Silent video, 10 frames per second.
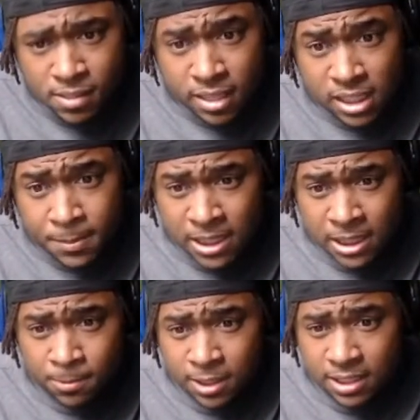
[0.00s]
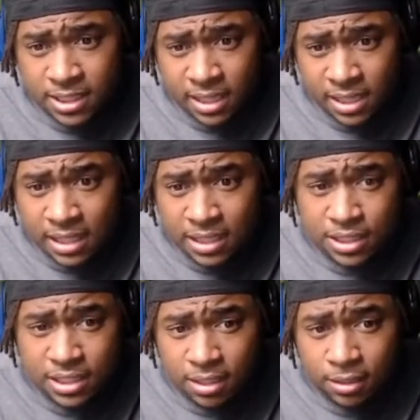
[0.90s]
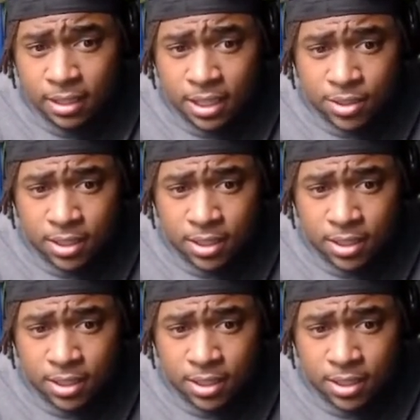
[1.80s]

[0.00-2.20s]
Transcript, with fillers: Especially with the technology nowadays, you